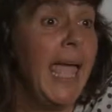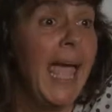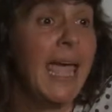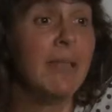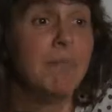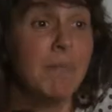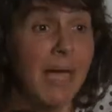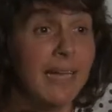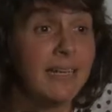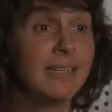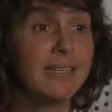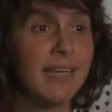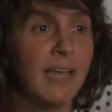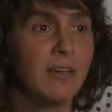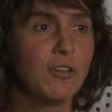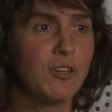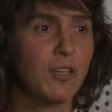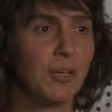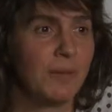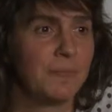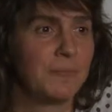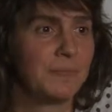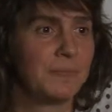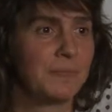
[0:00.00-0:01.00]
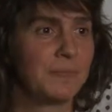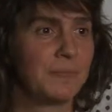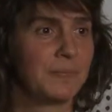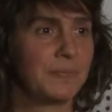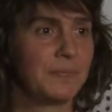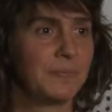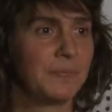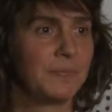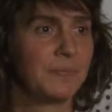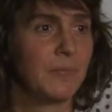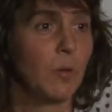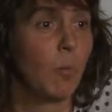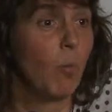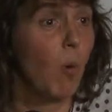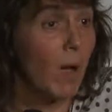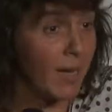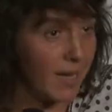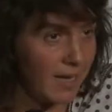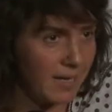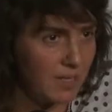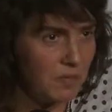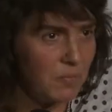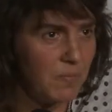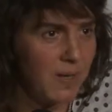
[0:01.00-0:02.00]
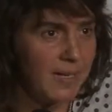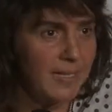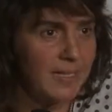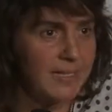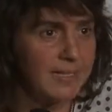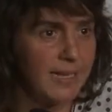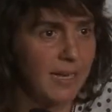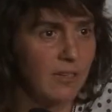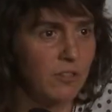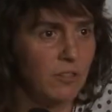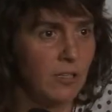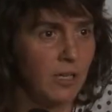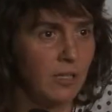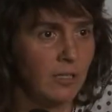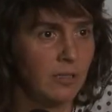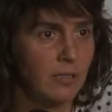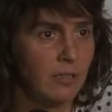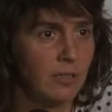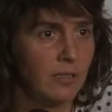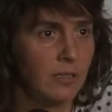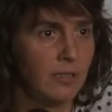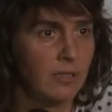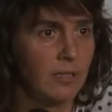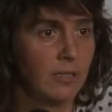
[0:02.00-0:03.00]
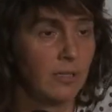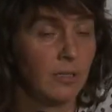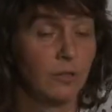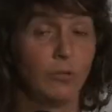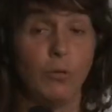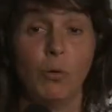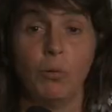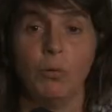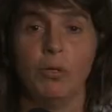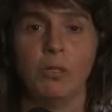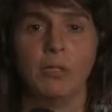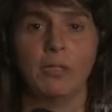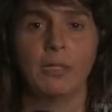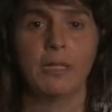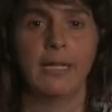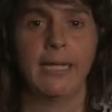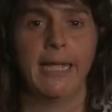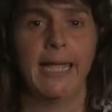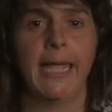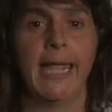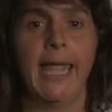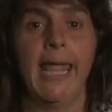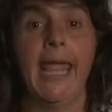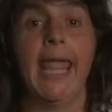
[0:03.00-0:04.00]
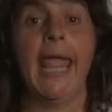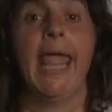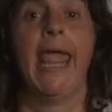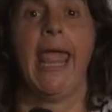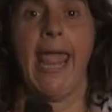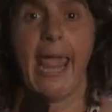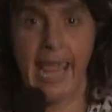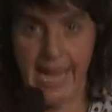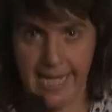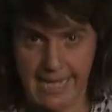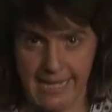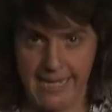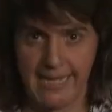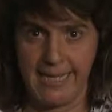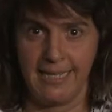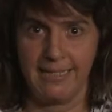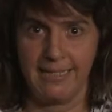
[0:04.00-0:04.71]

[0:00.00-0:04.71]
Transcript: And meditation. What kind of meditation? Dude, any.